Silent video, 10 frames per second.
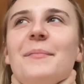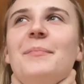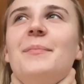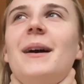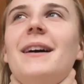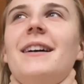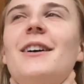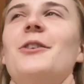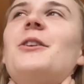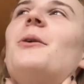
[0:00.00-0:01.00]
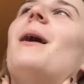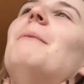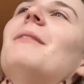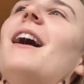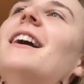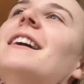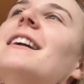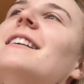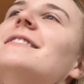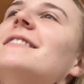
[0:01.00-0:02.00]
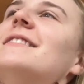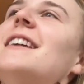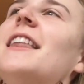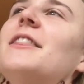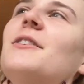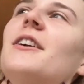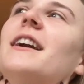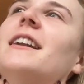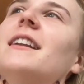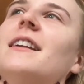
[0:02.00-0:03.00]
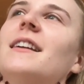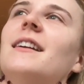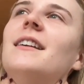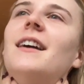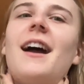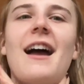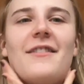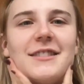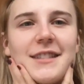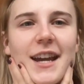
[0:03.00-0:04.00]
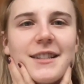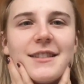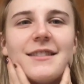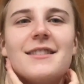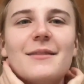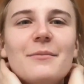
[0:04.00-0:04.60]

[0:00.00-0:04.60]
Or no, I'm lying. Since 10th grade, I haven't danced.